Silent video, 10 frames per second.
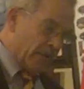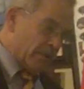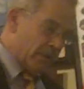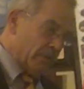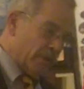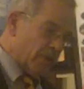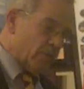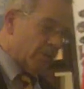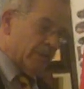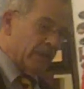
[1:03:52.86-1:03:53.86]
Scouts did
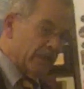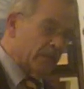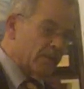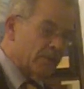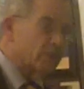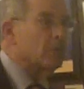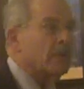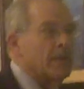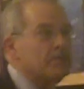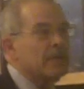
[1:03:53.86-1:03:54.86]
because what they did was
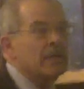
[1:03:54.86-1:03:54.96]
pseudo-ops.